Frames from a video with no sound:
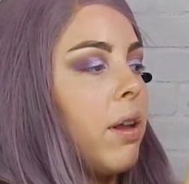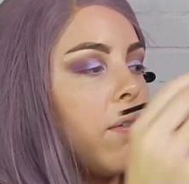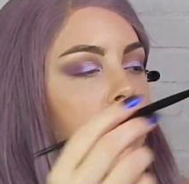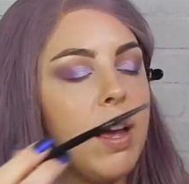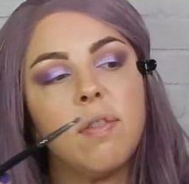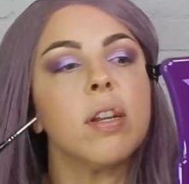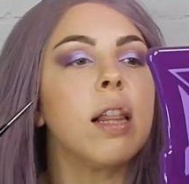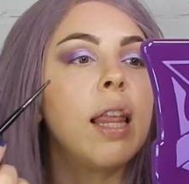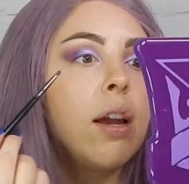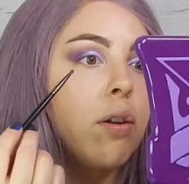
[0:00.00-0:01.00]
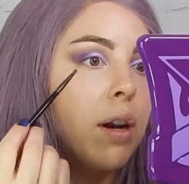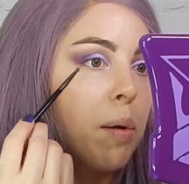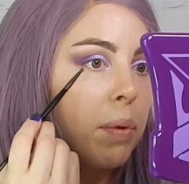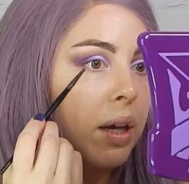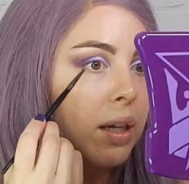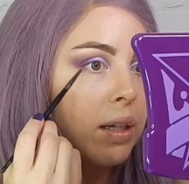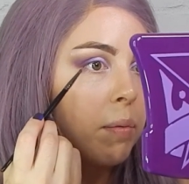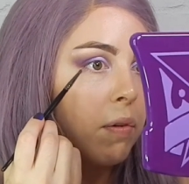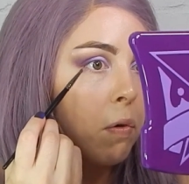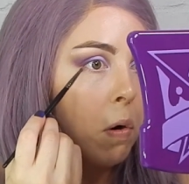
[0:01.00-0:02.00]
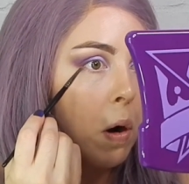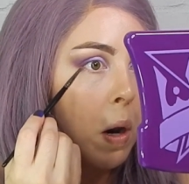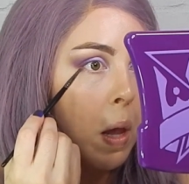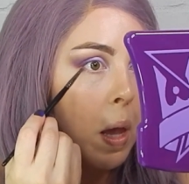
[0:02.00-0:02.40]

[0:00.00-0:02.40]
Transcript: if I have to layer it up like I did before.